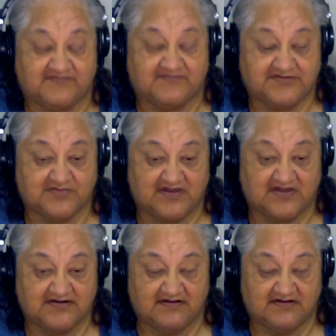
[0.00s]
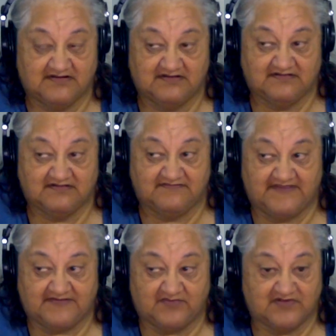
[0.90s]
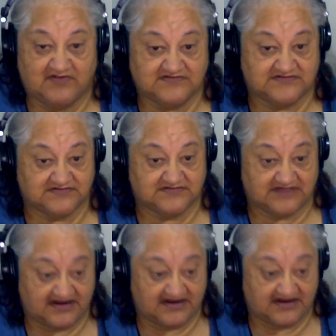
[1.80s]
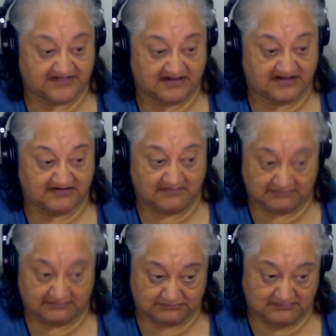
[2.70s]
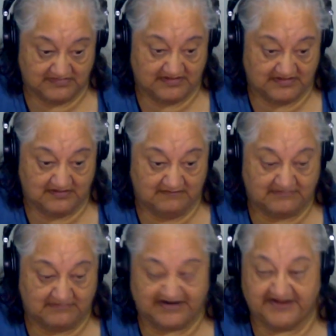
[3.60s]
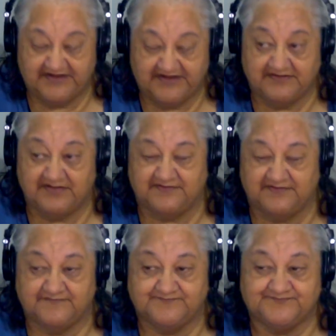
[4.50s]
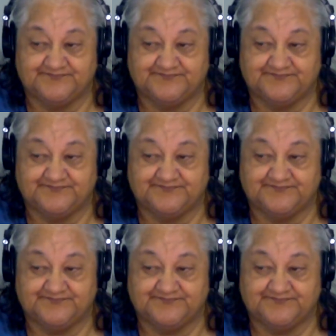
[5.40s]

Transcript: first one that has started on Monday, gone.